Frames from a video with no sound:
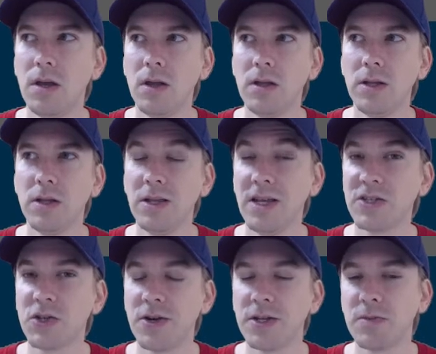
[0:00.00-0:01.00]

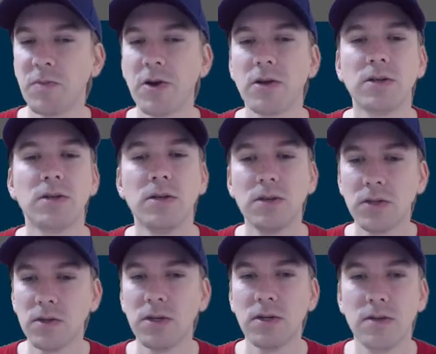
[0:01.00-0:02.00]
less transparent.
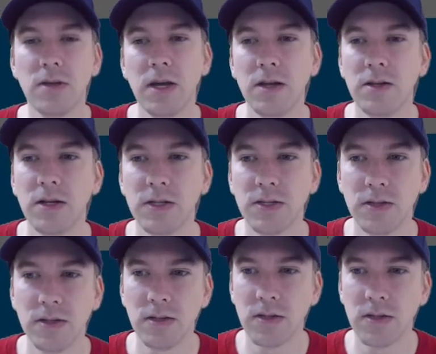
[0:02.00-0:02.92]
So it had a nice